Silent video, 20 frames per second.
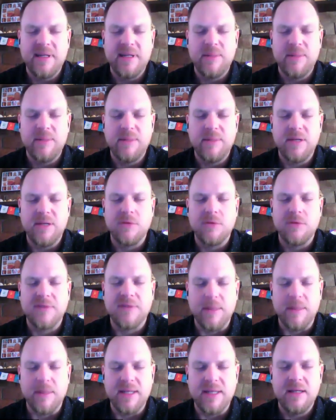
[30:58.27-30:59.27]
there be no
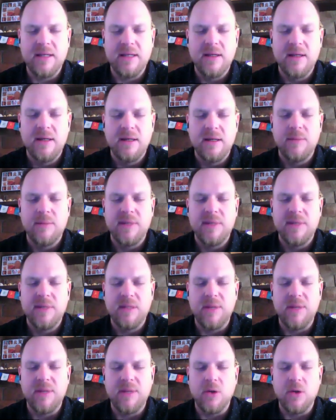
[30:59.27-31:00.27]
famine, may
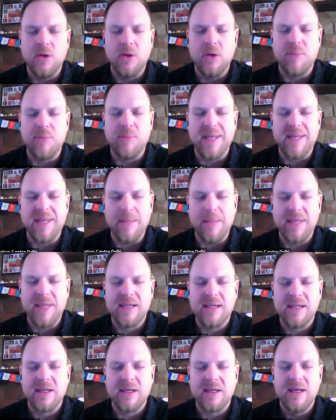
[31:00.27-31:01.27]
there be no
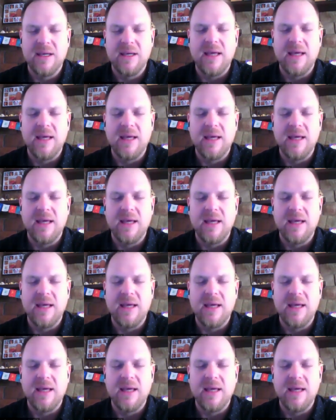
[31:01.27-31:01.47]
epidemic,